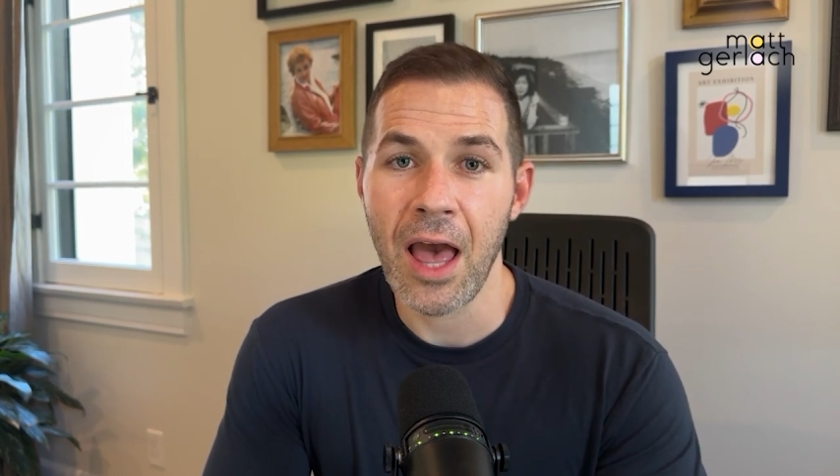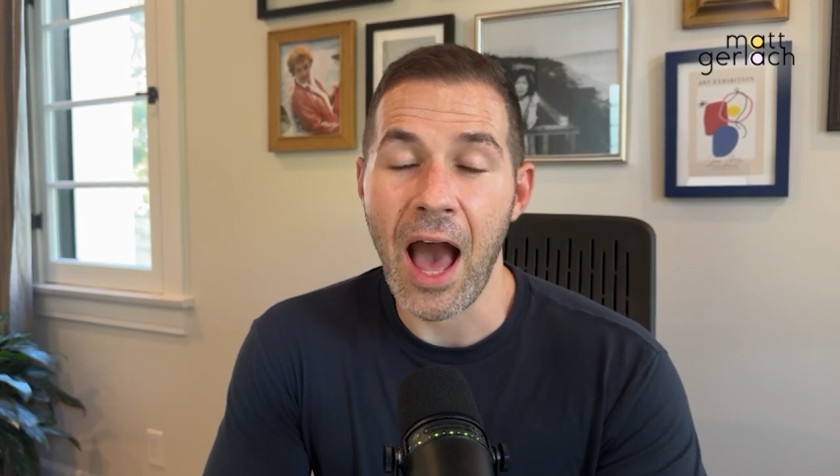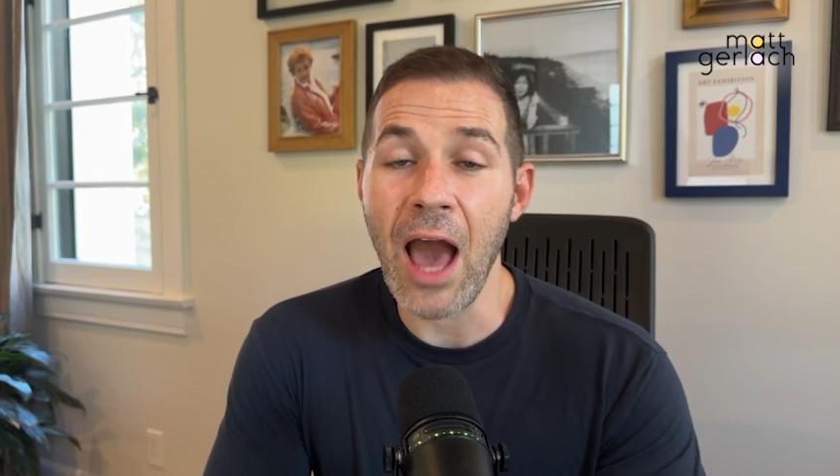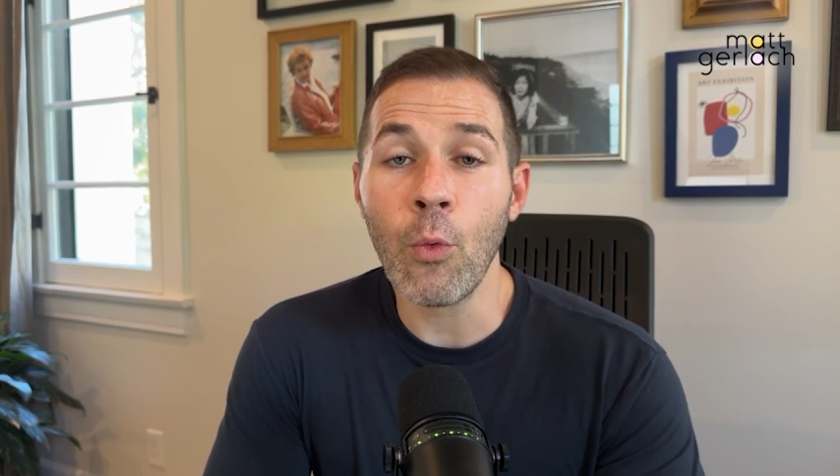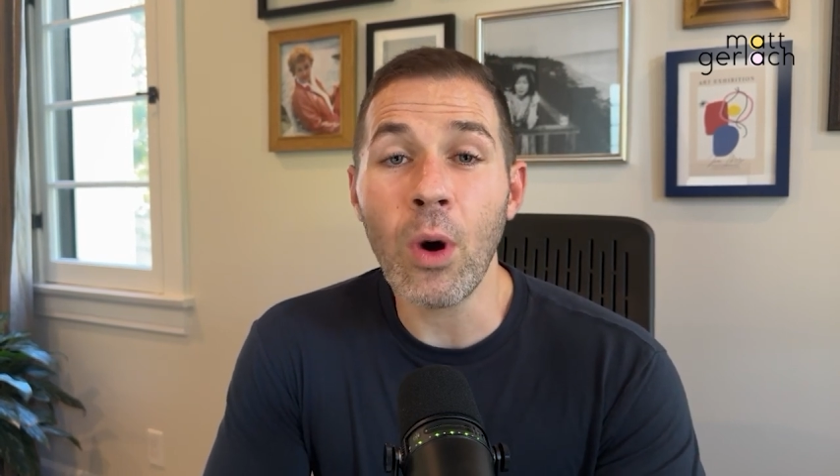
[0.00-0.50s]

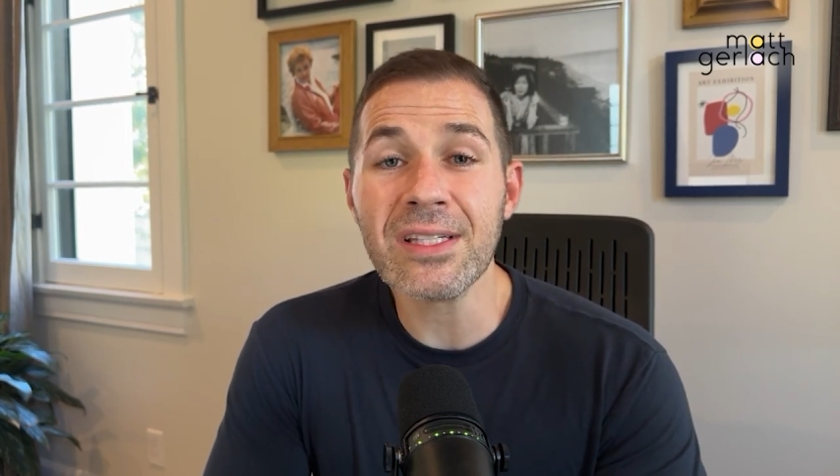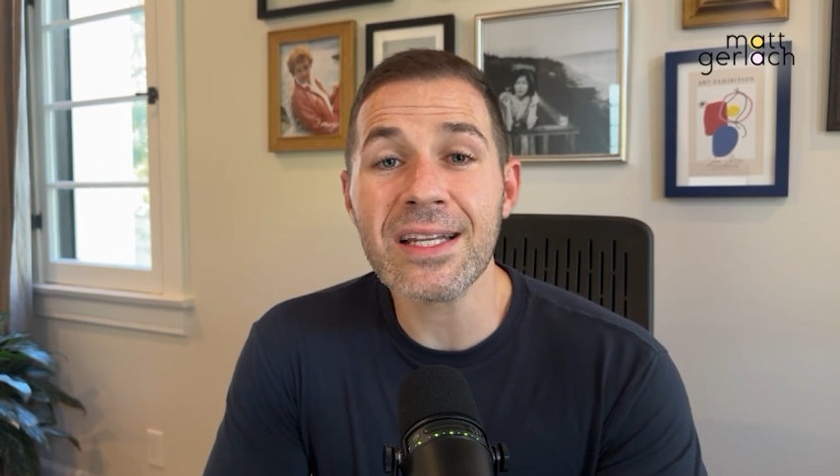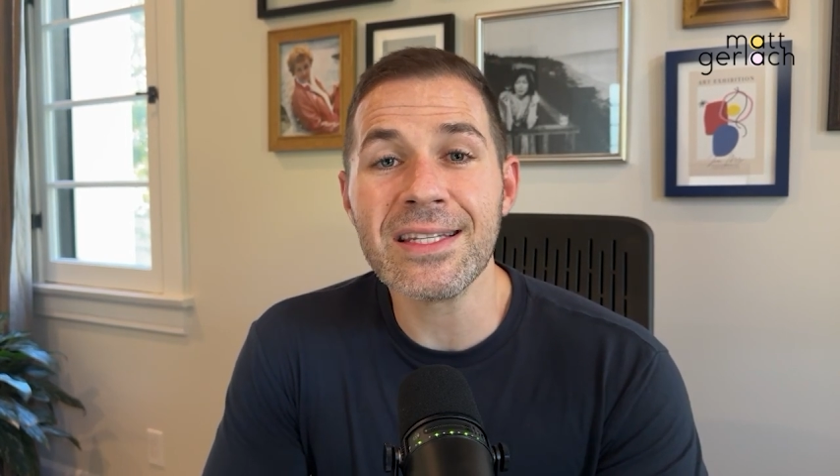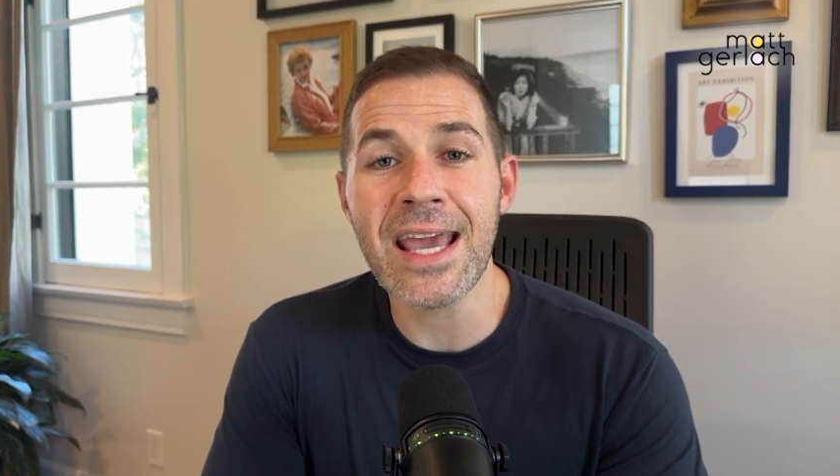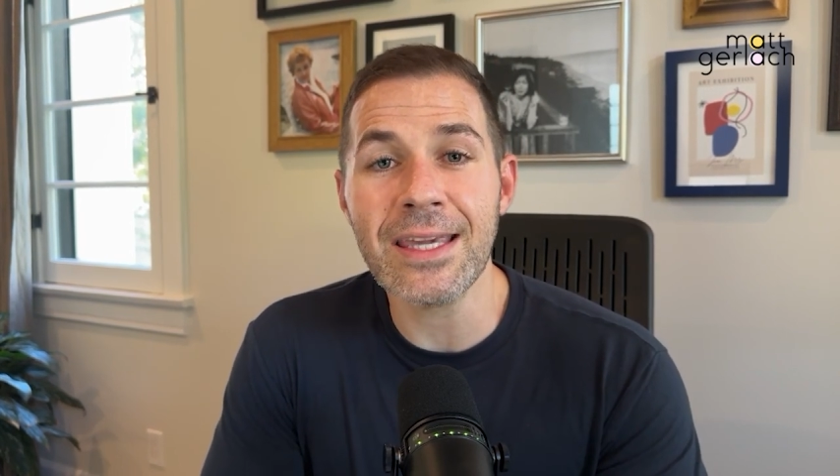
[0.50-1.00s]
I
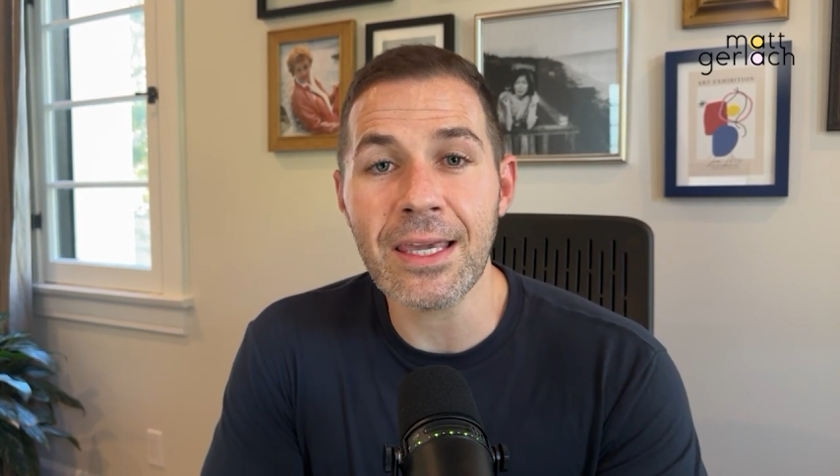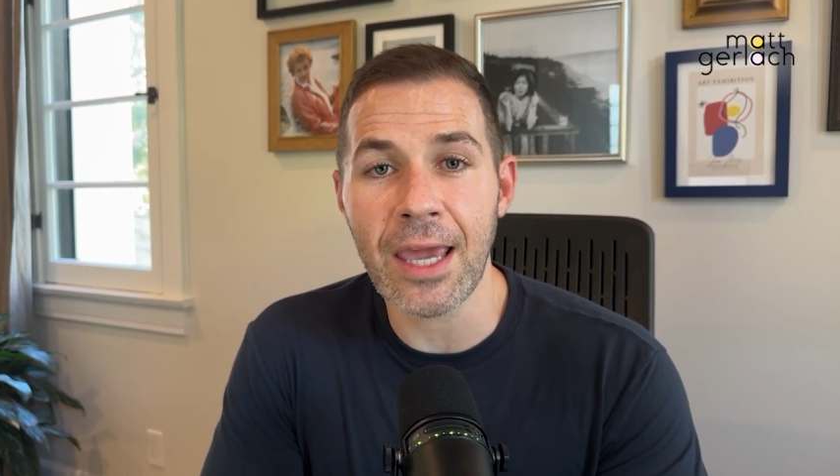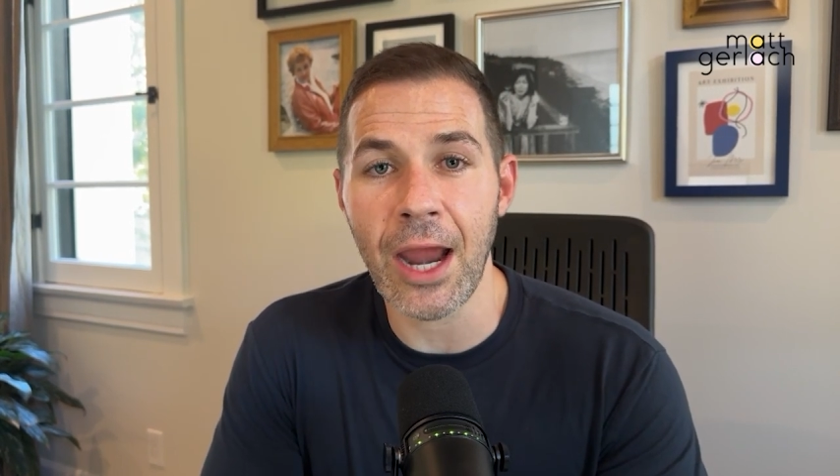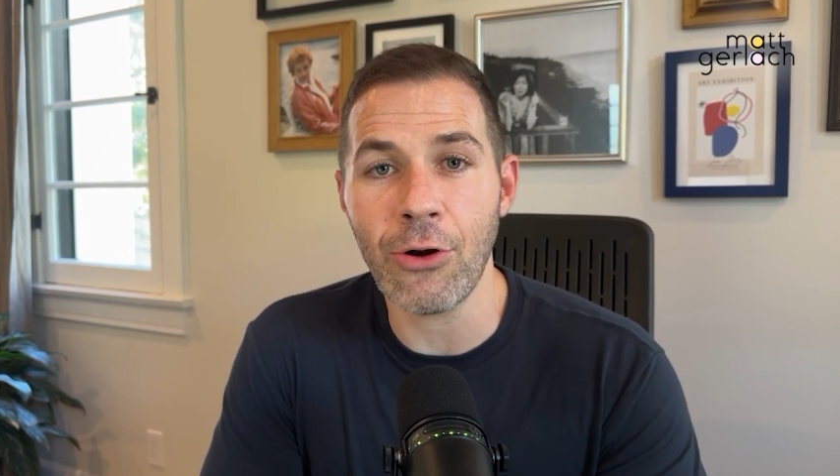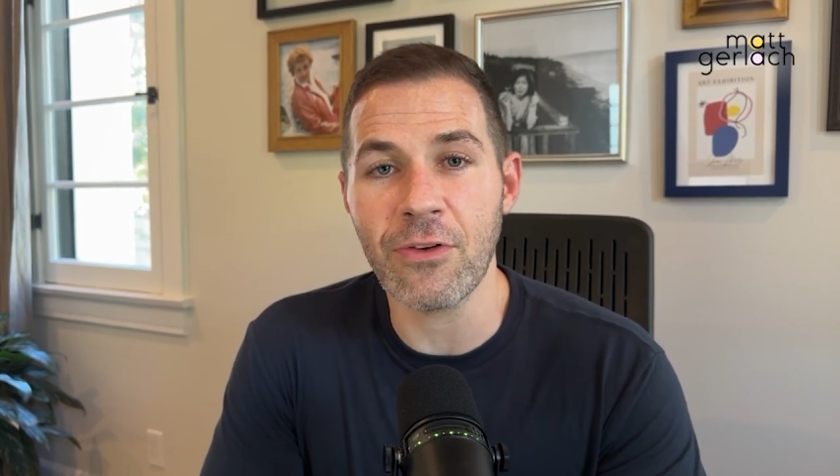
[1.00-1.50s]
wasn't taking
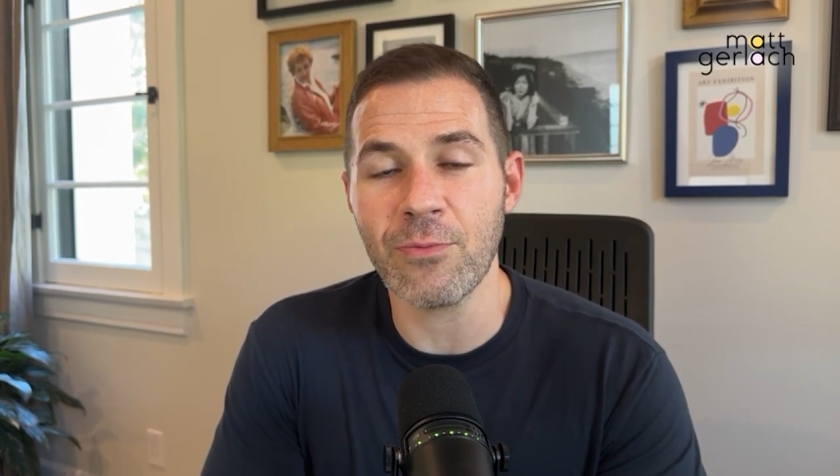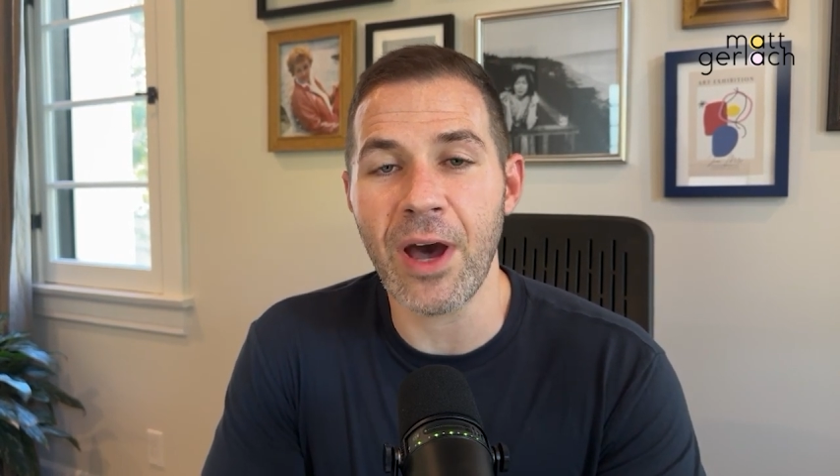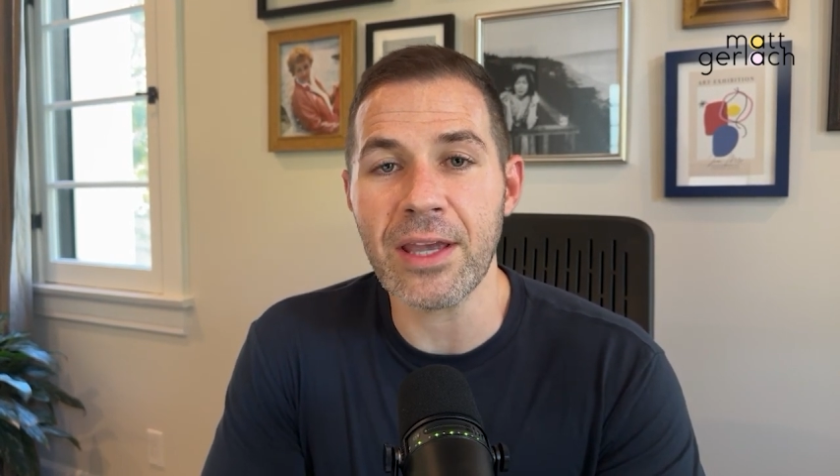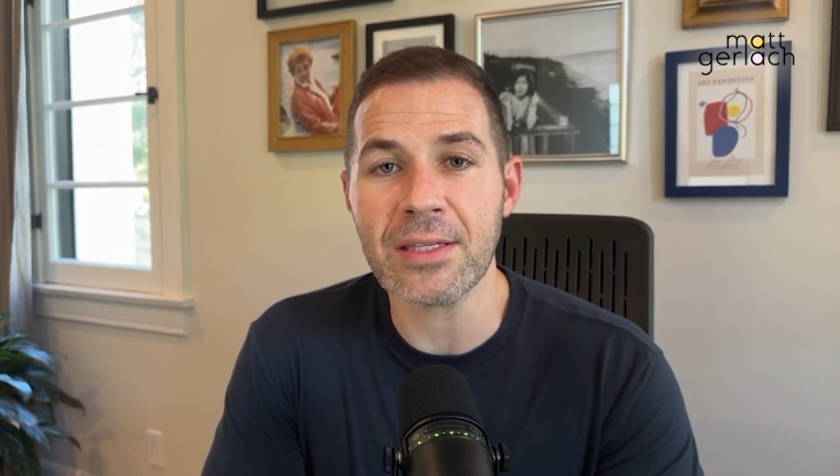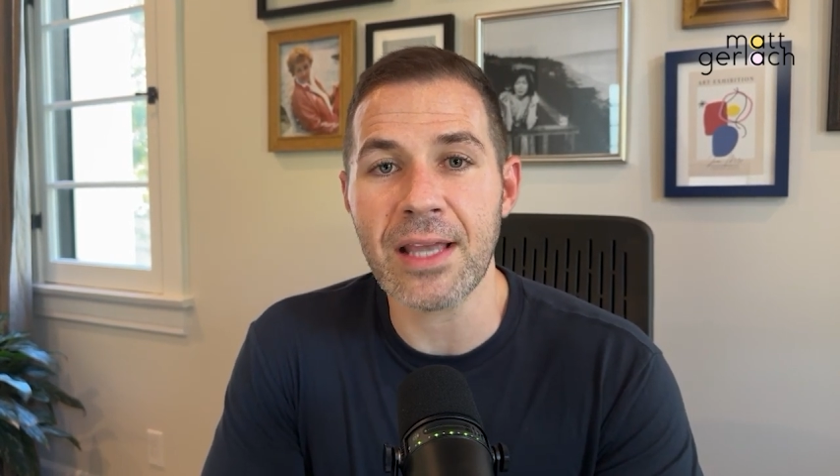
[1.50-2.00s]
care of
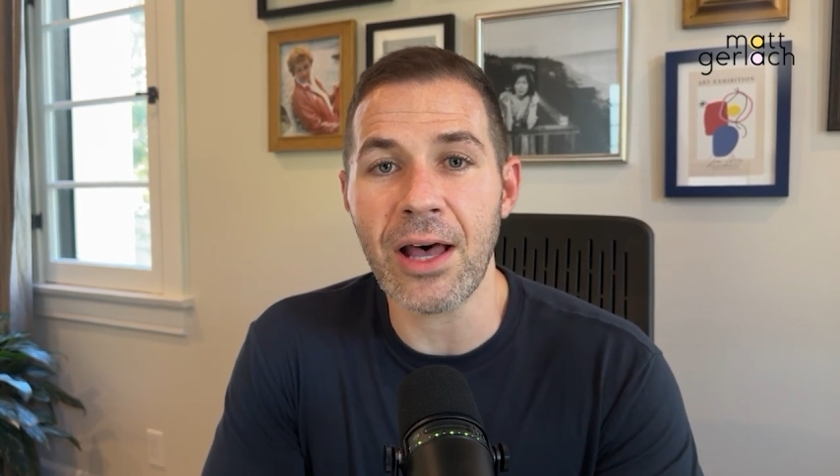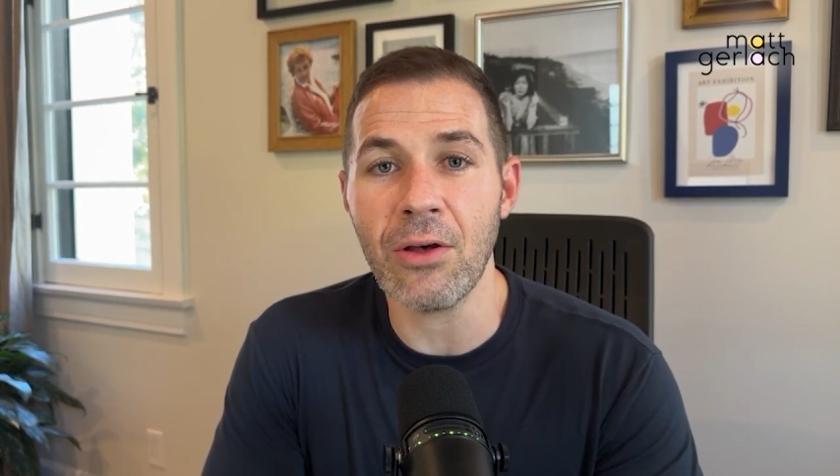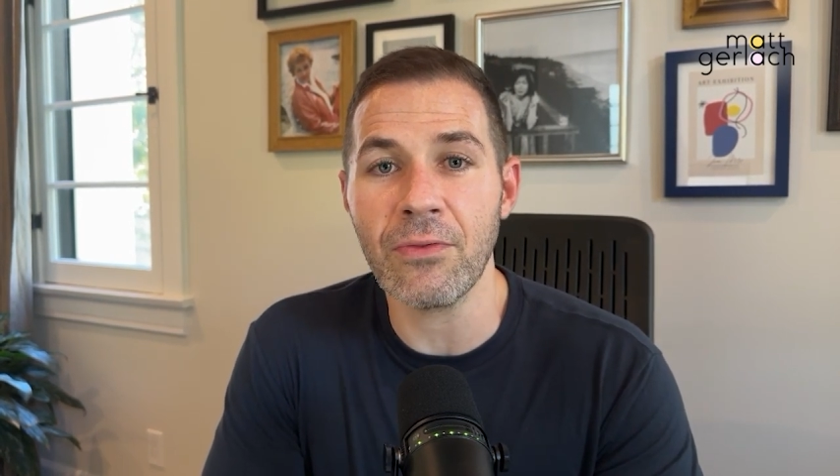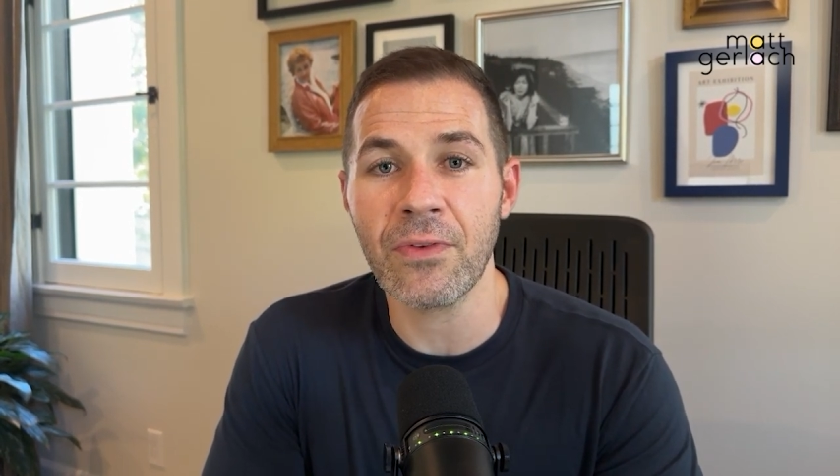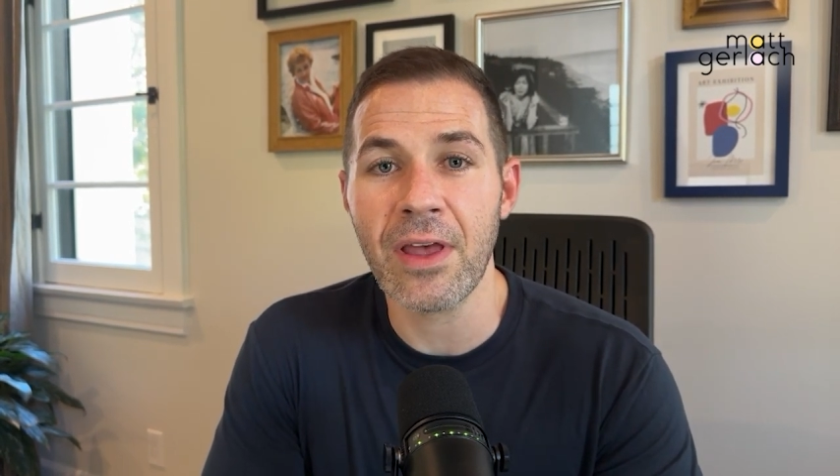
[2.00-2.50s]

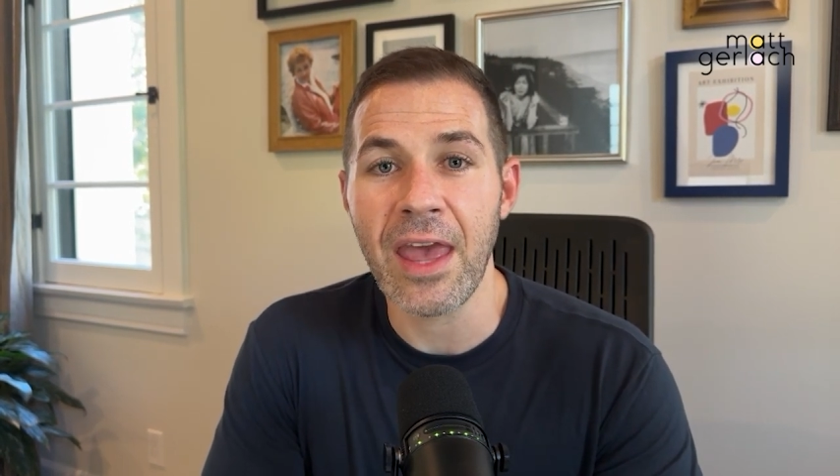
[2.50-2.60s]
myself.